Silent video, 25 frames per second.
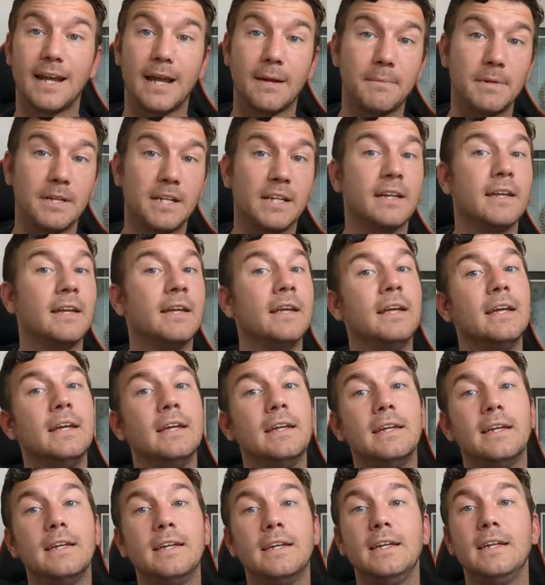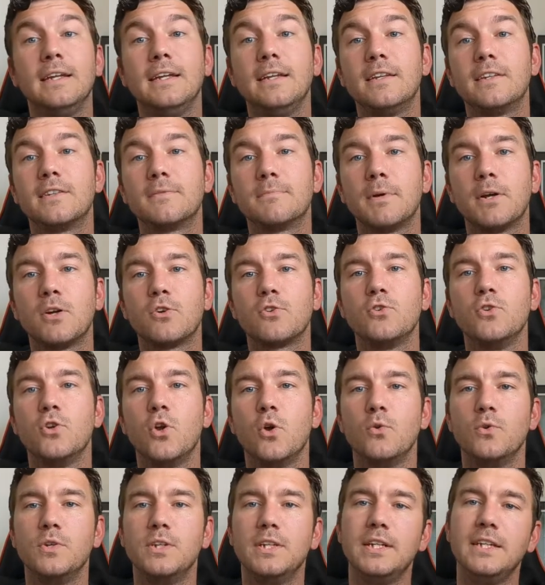I mean, he spares you
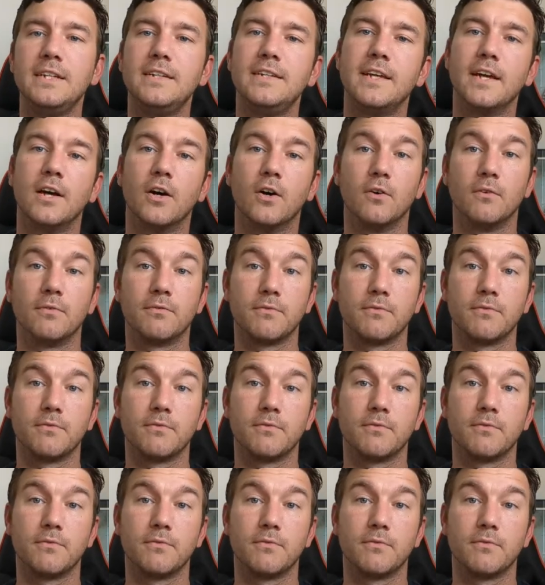no detail,